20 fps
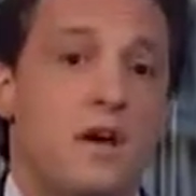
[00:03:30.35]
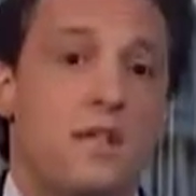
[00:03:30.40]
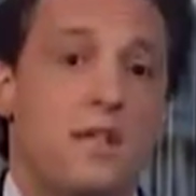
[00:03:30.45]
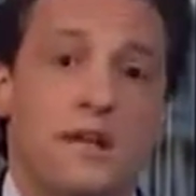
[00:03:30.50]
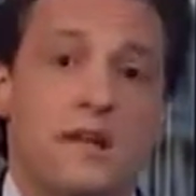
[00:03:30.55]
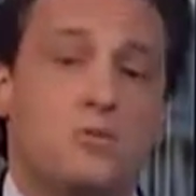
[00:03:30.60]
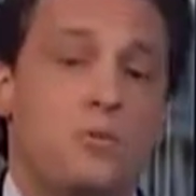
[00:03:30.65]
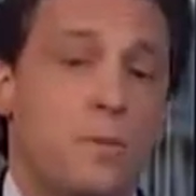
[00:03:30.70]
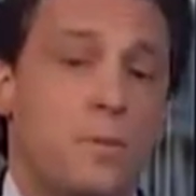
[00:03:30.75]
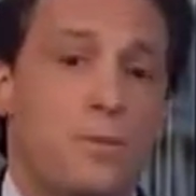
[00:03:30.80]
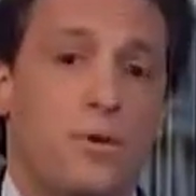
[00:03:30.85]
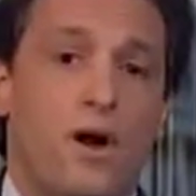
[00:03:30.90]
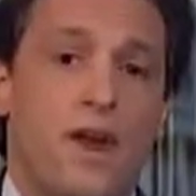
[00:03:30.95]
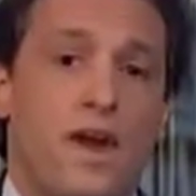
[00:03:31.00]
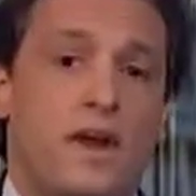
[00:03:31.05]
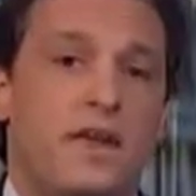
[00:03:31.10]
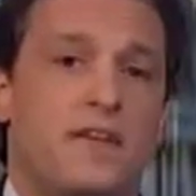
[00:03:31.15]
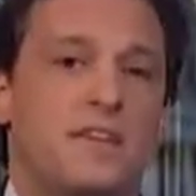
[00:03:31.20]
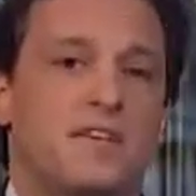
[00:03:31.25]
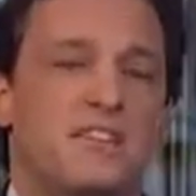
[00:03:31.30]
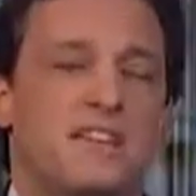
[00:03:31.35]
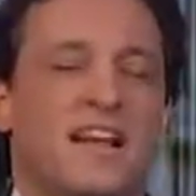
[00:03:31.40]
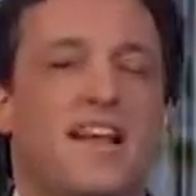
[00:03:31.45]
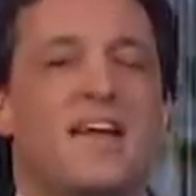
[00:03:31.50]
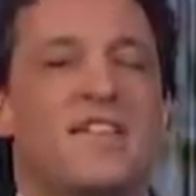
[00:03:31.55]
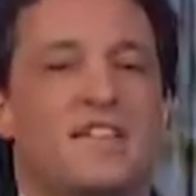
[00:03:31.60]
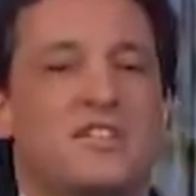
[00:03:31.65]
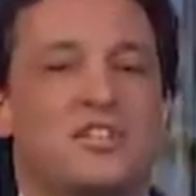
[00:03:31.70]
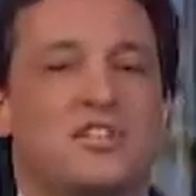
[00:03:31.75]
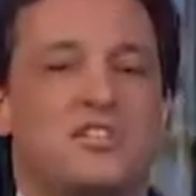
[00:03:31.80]
That's what Bernanke has said.
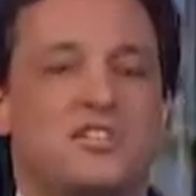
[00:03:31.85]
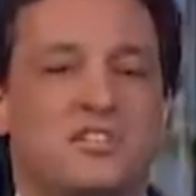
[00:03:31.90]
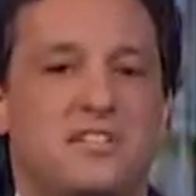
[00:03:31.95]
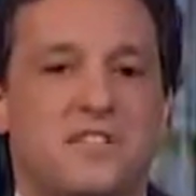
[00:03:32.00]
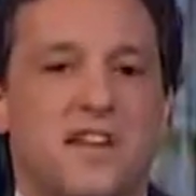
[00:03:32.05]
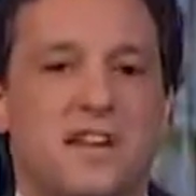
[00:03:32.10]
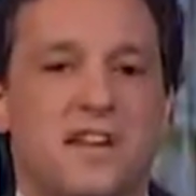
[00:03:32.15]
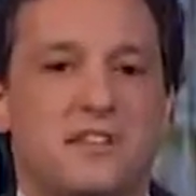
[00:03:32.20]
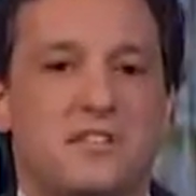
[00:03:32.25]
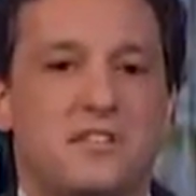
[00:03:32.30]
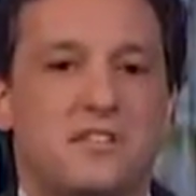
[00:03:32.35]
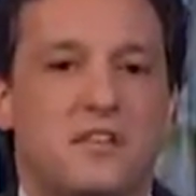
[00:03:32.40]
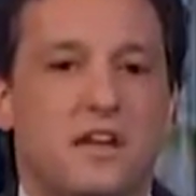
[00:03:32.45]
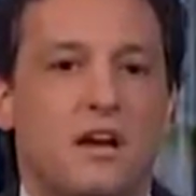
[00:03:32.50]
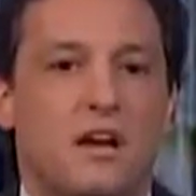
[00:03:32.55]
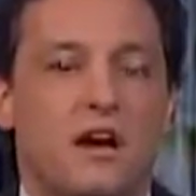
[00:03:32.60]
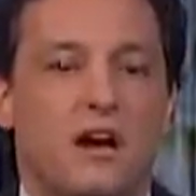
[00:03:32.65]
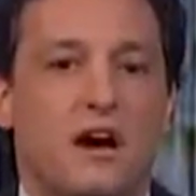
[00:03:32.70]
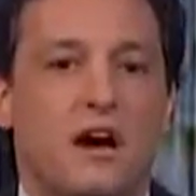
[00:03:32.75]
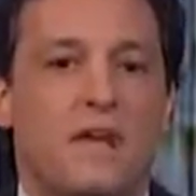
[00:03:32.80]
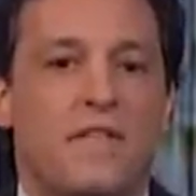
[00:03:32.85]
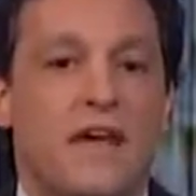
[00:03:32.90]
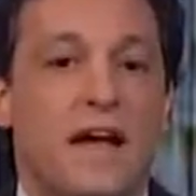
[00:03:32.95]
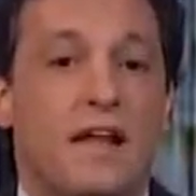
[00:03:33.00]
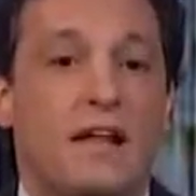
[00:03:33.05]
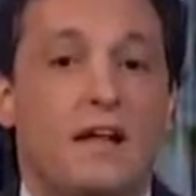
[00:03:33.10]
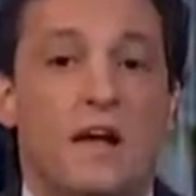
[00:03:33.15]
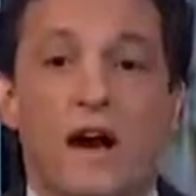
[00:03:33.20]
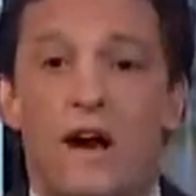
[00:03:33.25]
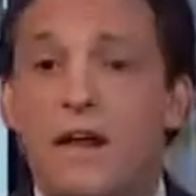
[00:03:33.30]
I think she stays on
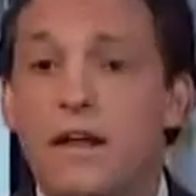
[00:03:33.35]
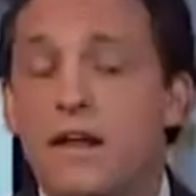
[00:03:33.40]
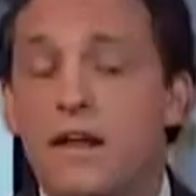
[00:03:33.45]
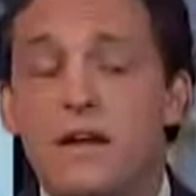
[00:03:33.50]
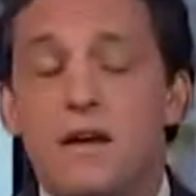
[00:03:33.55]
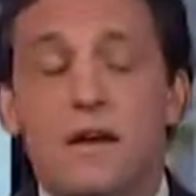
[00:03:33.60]
that line.